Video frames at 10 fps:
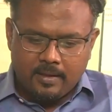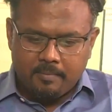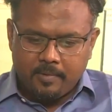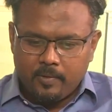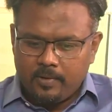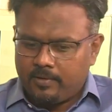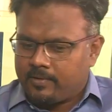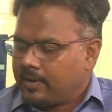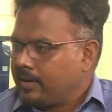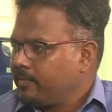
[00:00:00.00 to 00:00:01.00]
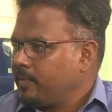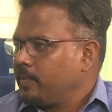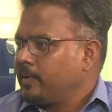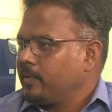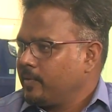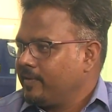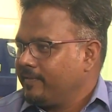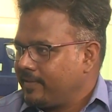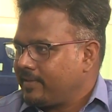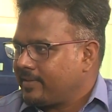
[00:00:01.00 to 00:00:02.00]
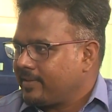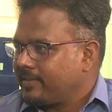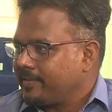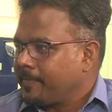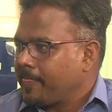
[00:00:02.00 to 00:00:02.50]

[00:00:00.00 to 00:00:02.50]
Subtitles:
You did start off the word good infrastructure.